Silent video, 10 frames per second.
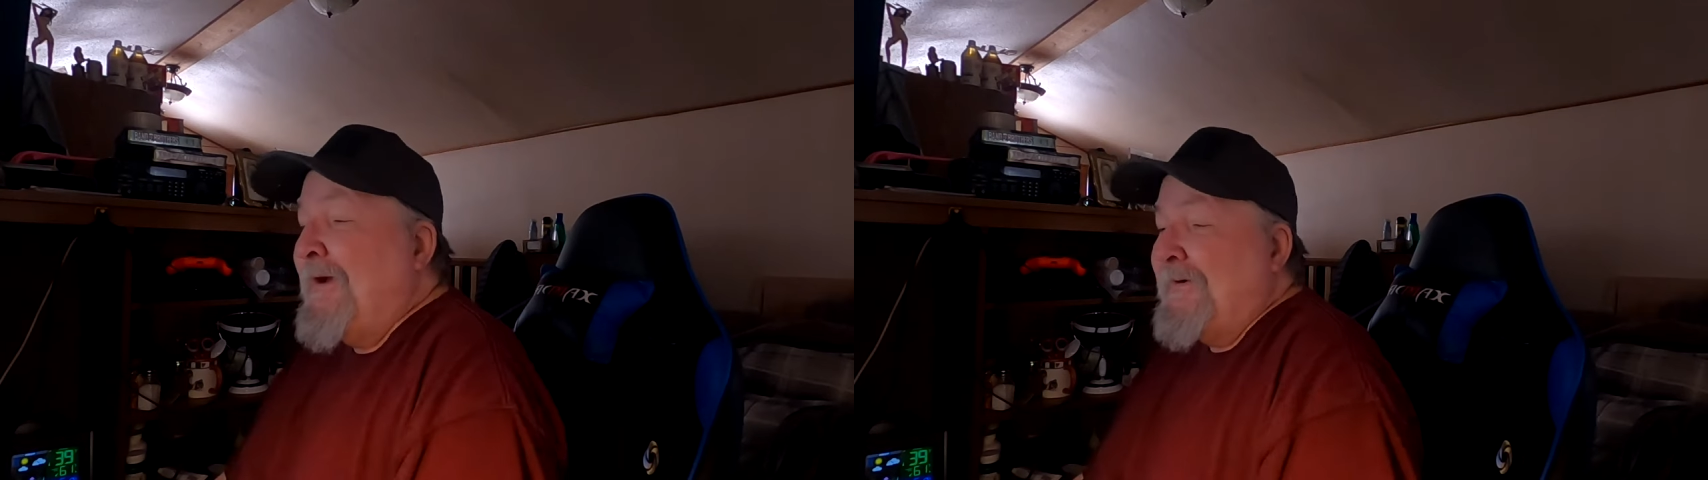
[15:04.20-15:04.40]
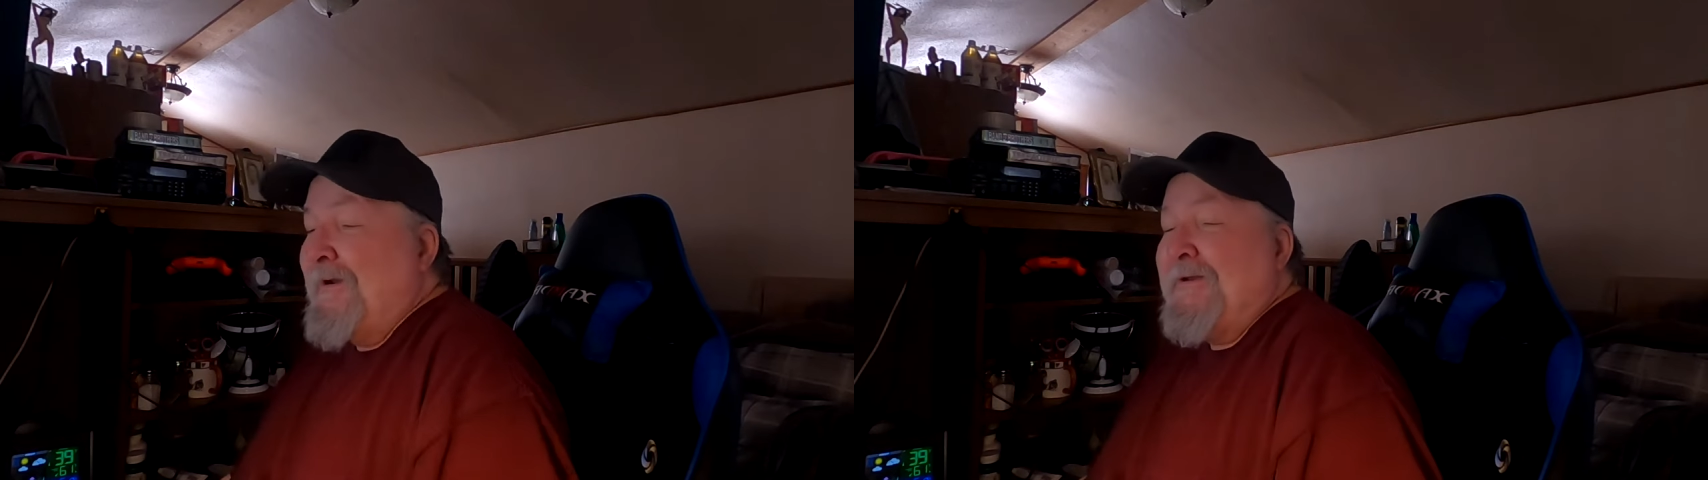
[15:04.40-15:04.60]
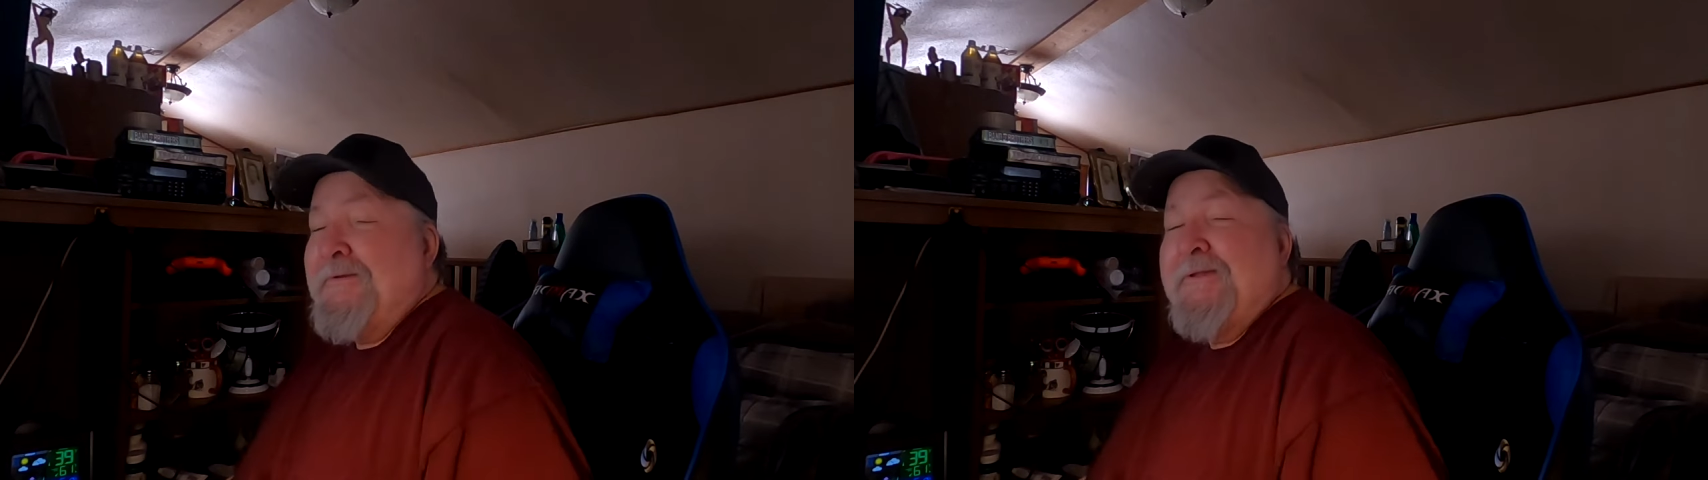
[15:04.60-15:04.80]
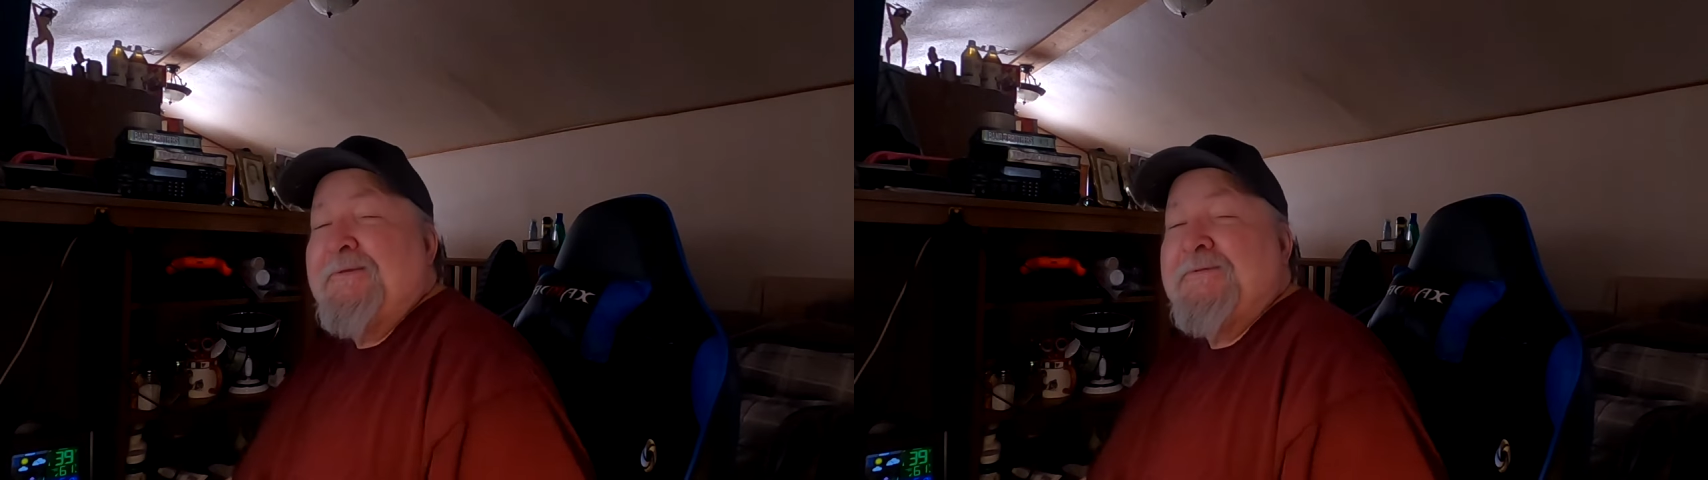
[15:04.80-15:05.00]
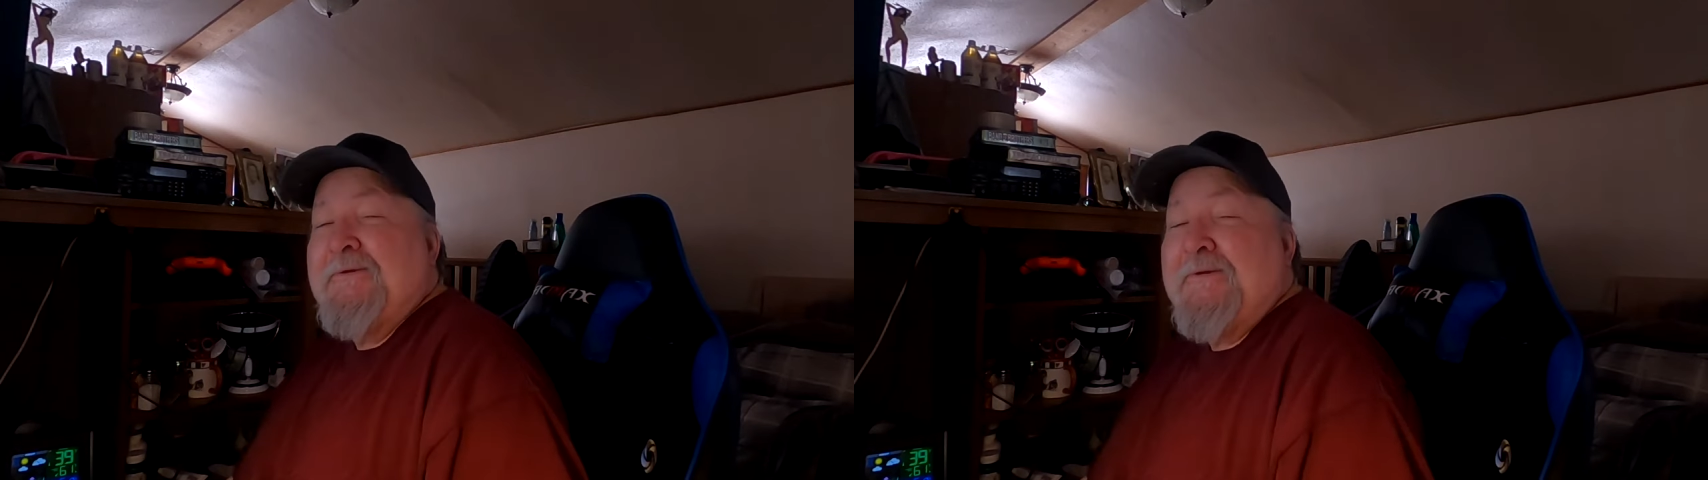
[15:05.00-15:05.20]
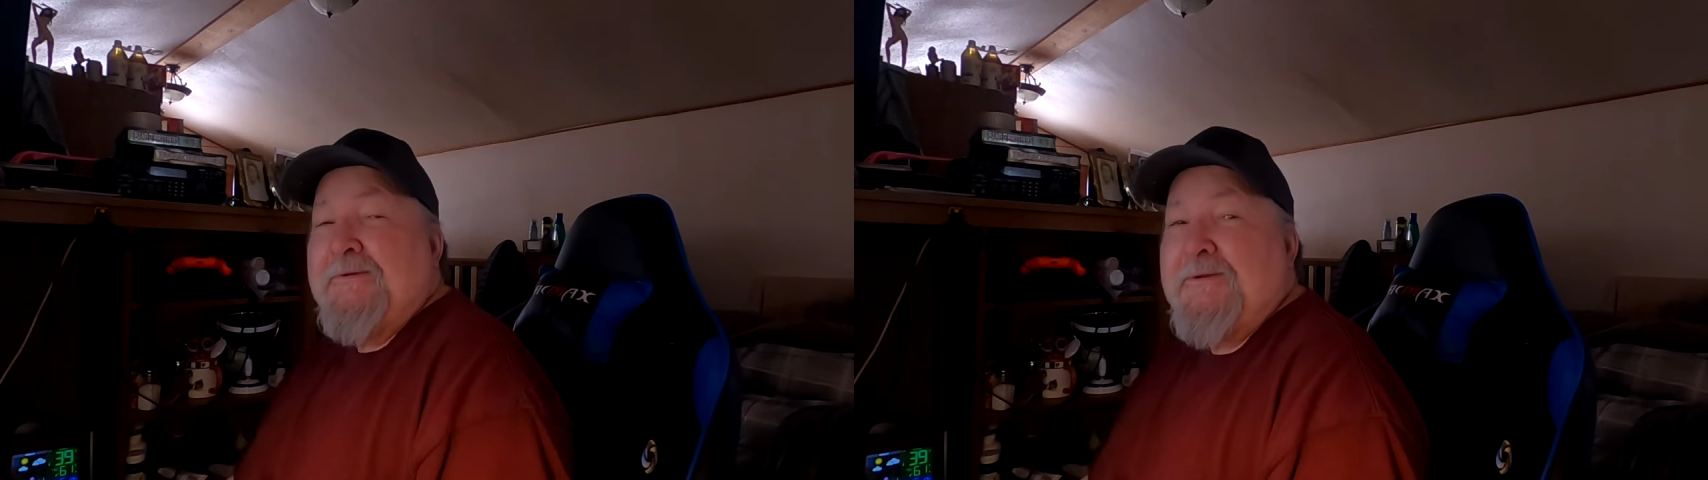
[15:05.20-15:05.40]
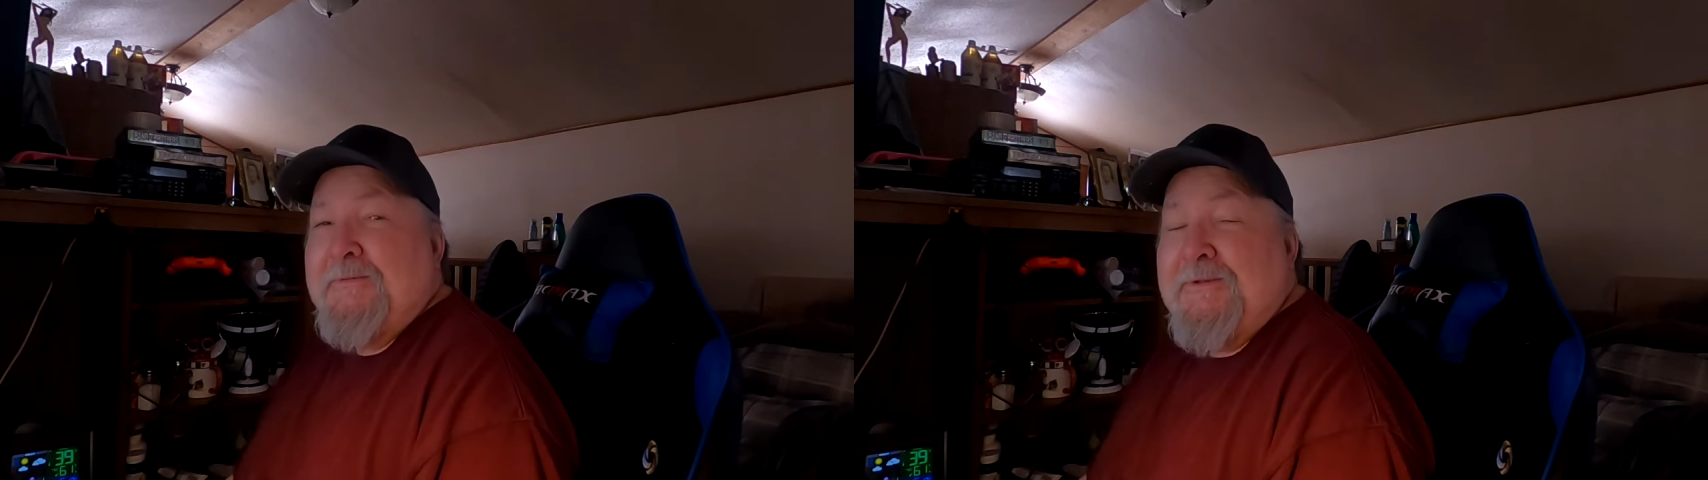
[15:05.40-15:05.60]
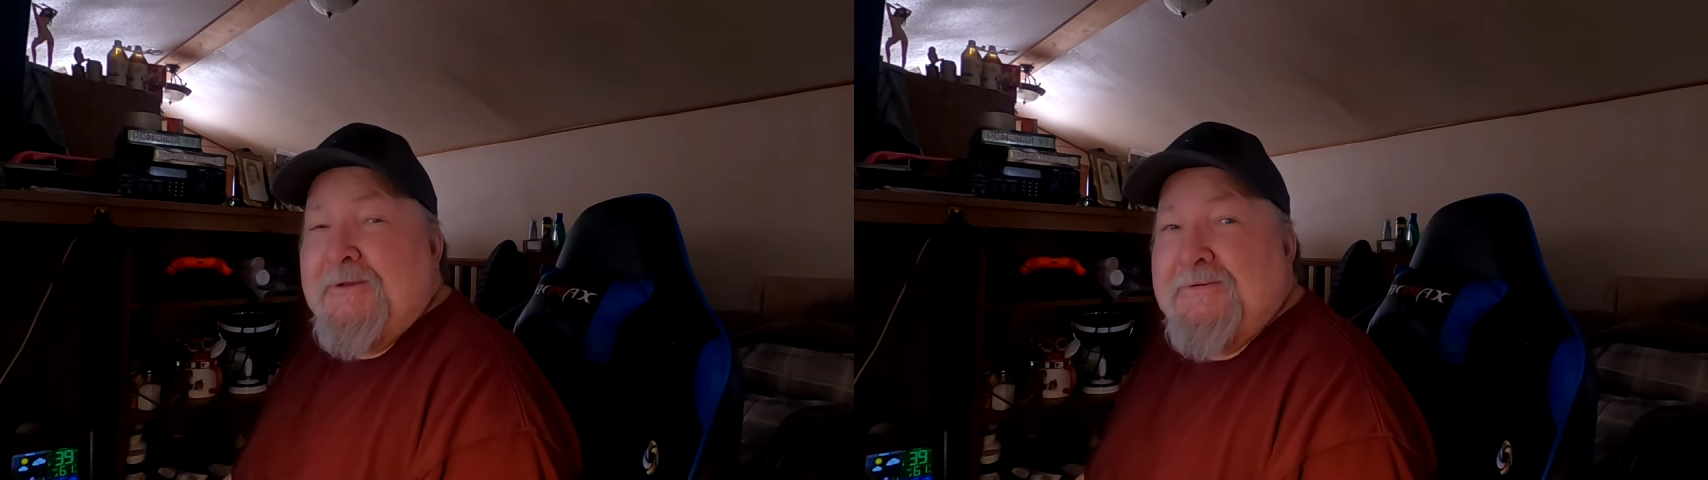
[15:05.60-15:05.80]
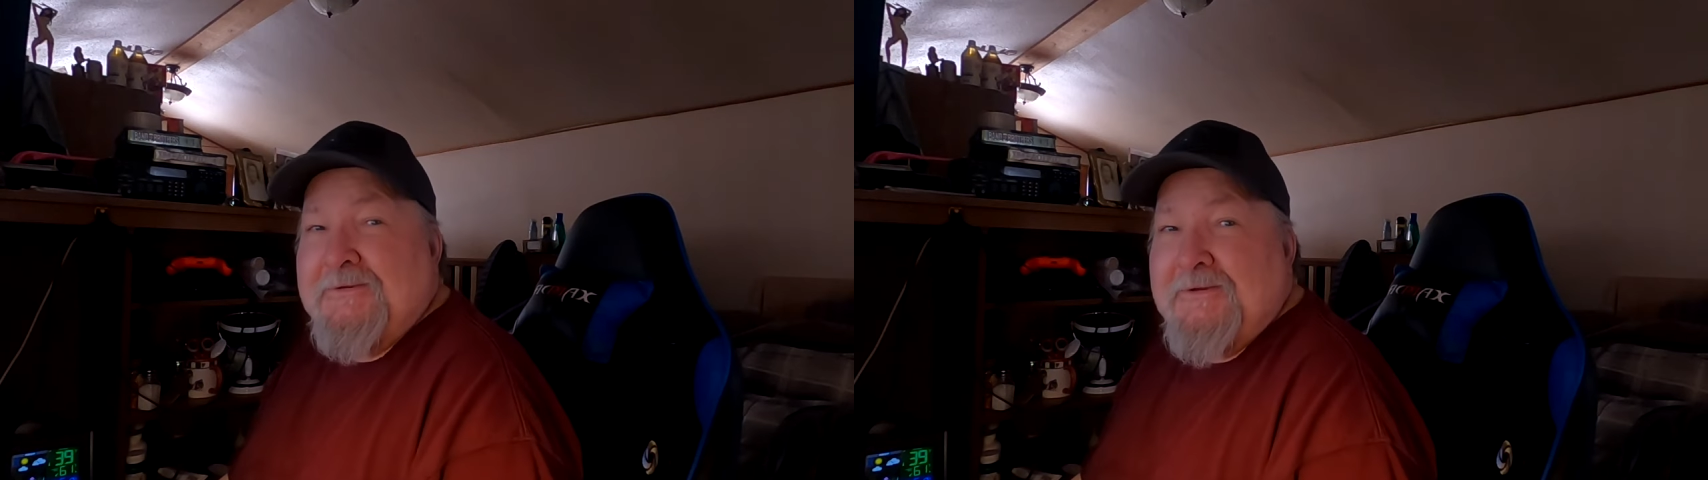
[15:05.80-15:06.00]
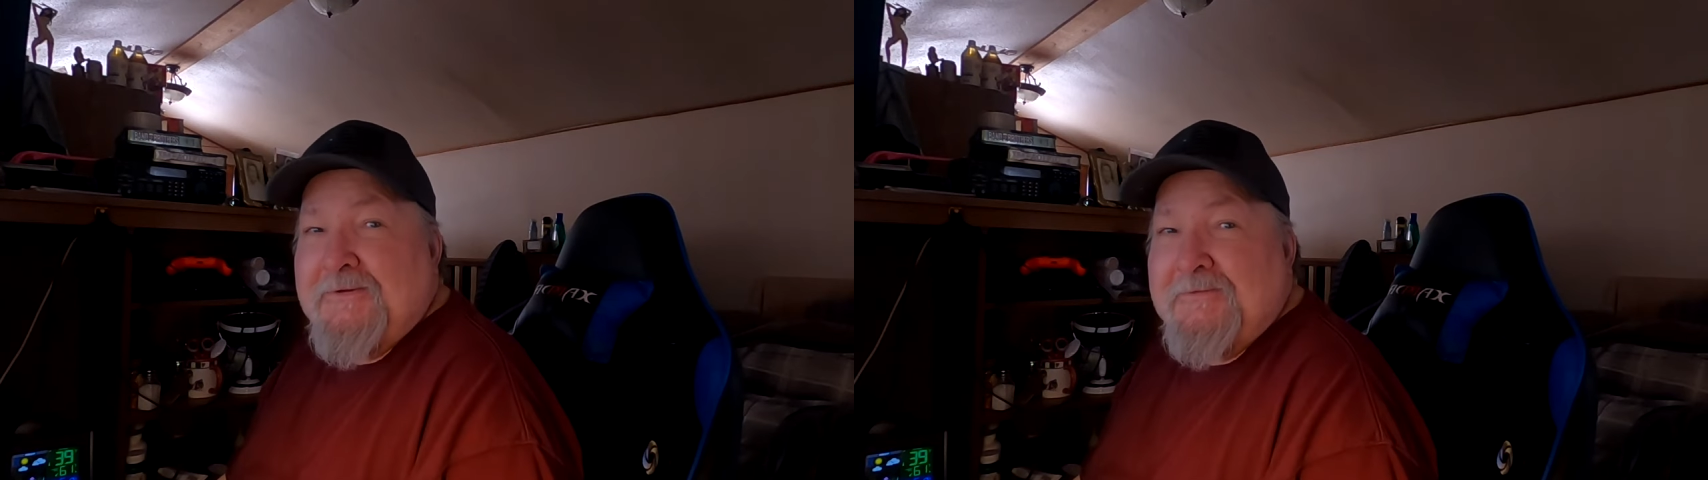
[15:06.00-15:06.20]
All right, that's uh, going to be
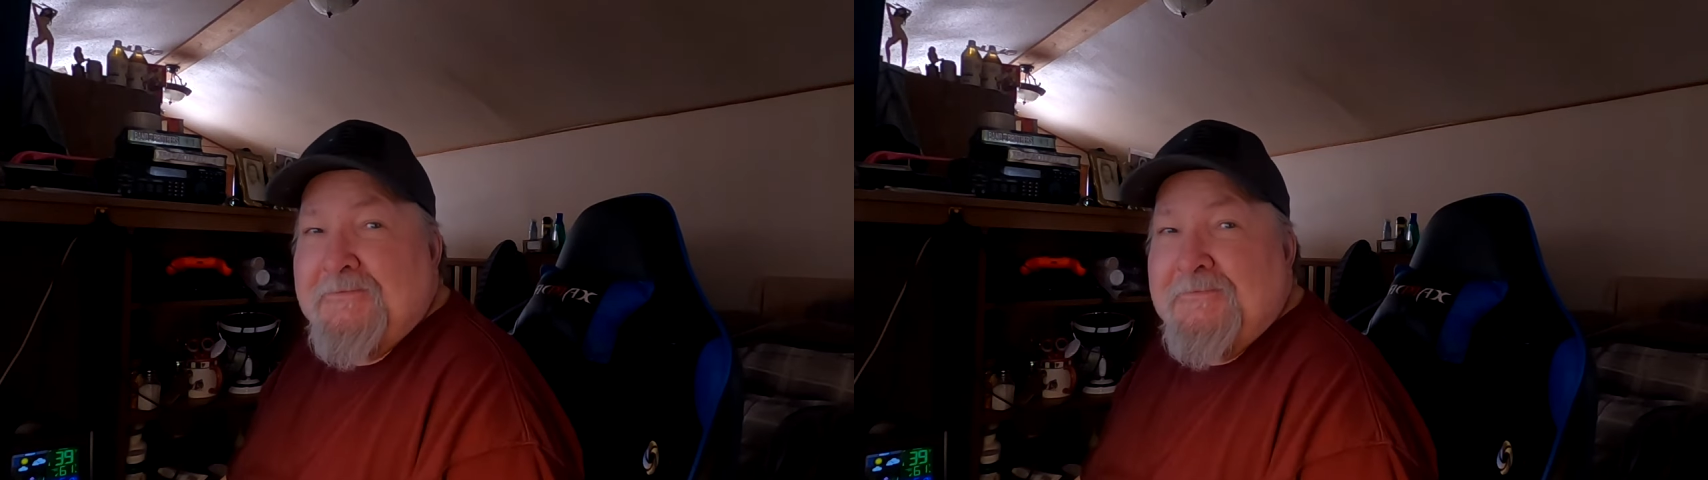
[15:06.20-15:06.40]
it. Uh,